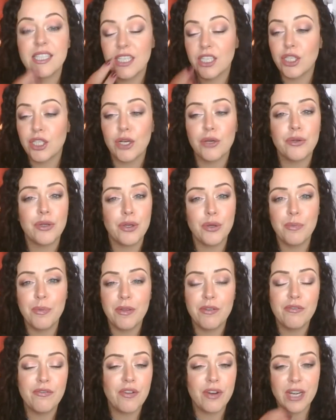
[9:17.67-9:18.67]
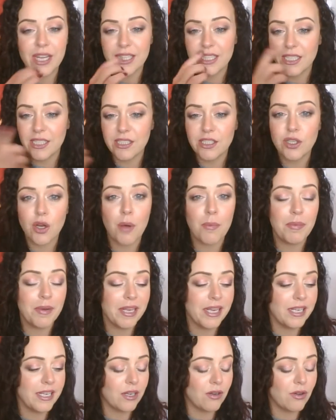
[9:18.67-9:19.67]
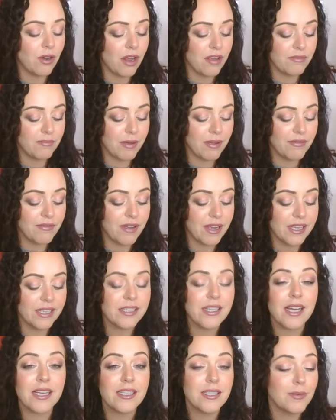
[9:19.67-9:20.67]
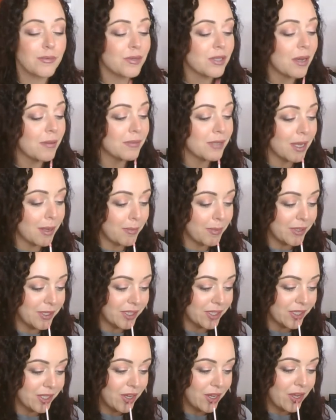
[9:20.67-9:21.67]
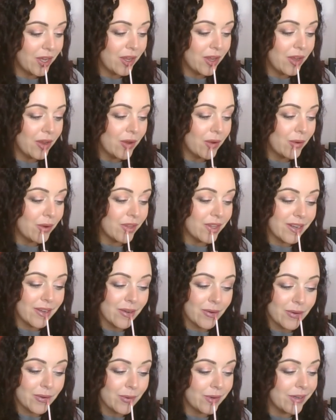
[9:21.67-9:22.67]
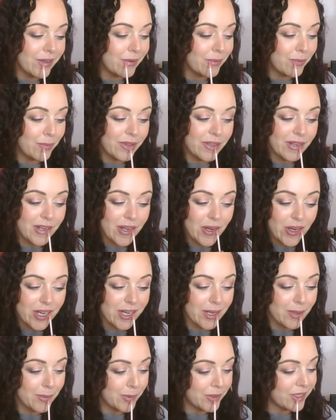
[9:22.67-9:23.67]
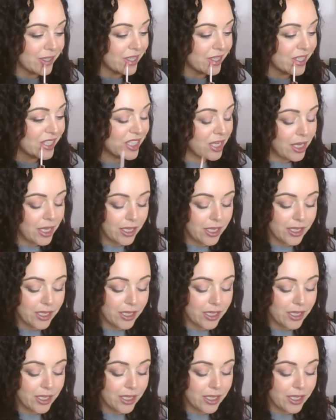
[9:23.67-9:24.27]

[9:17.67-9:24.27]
It didn't go goopy and funny. It didn't start bleeding all over my face like sometimes happens with liquid lipsticks.